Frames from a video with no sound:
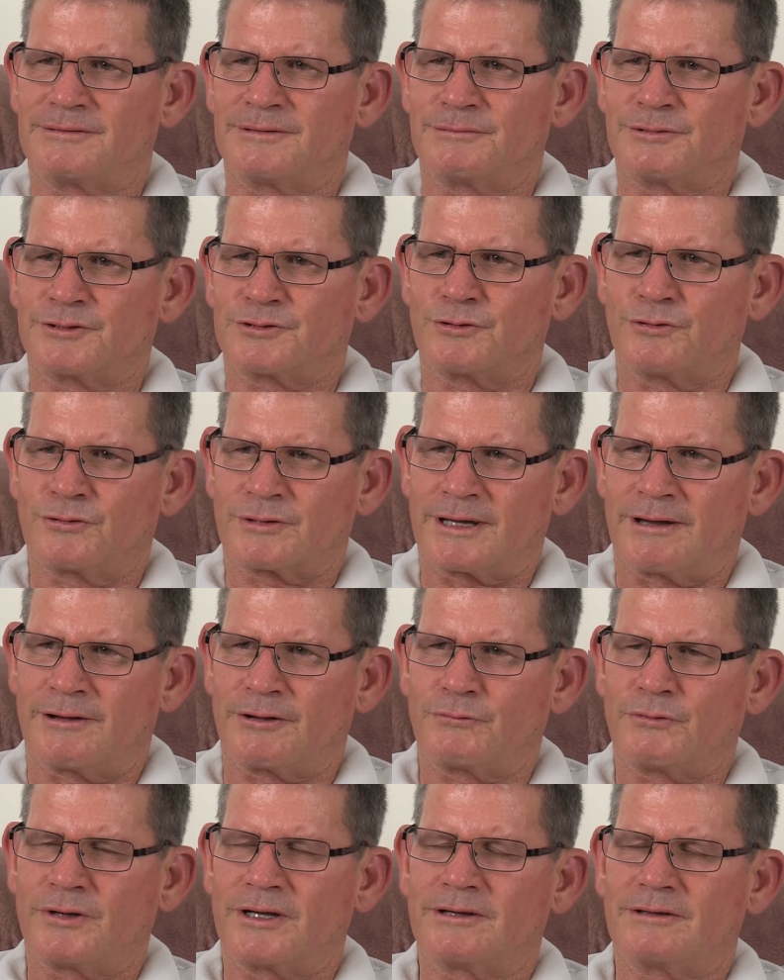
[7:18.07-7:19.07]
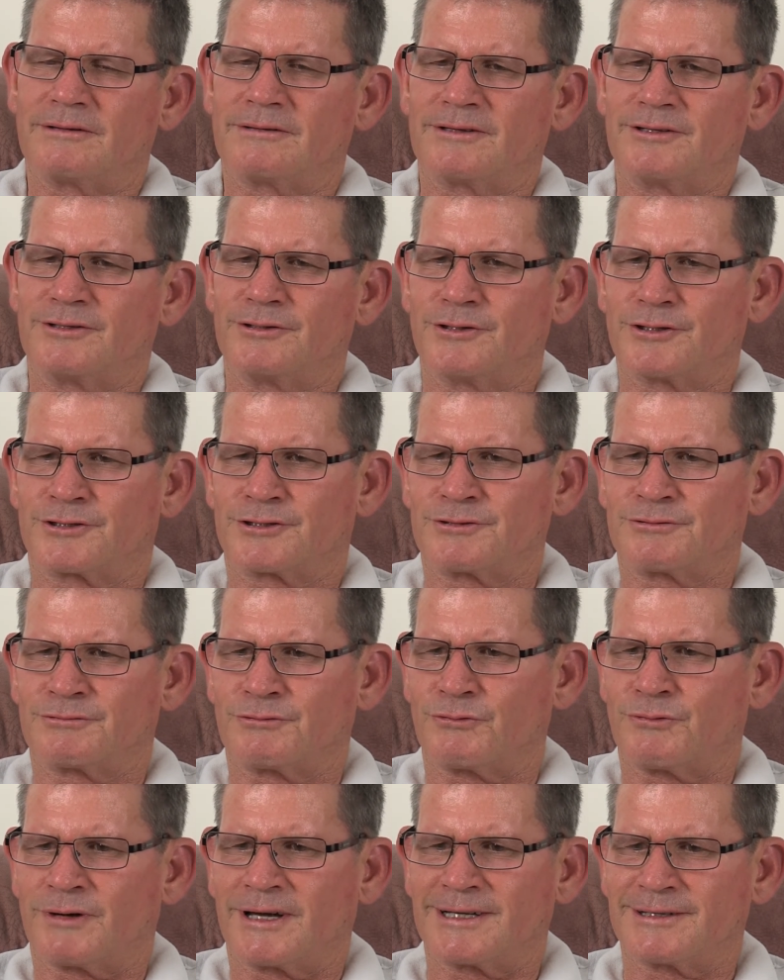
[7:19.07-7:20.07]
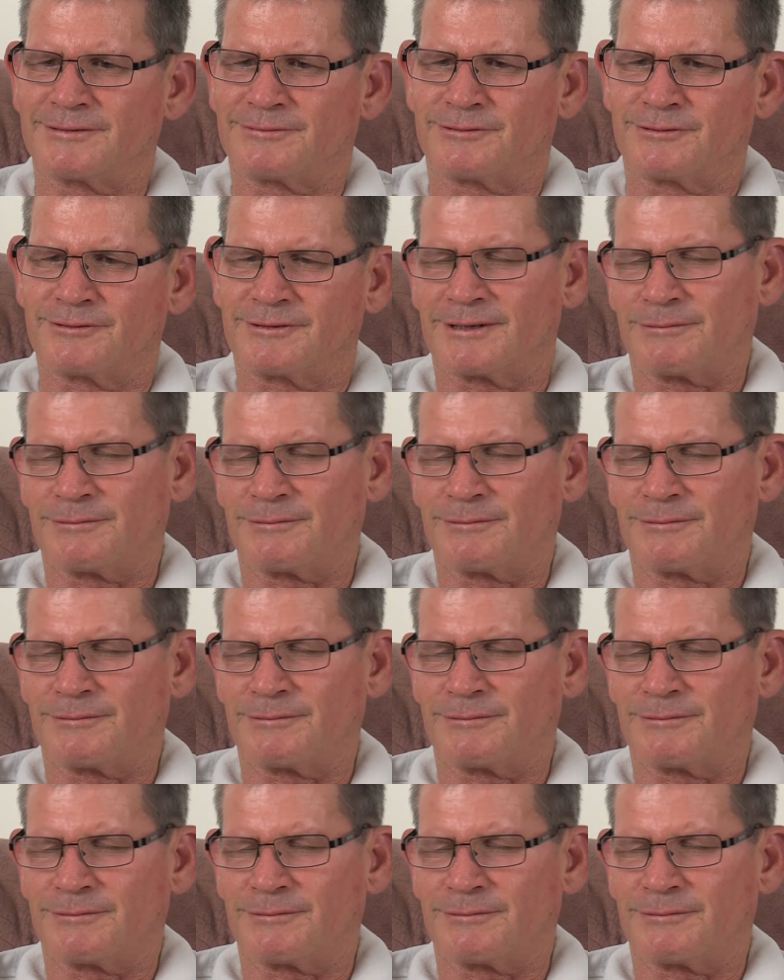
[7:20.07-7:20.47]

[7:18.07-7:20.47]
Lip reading: It was all going well. The nurses were wonderful.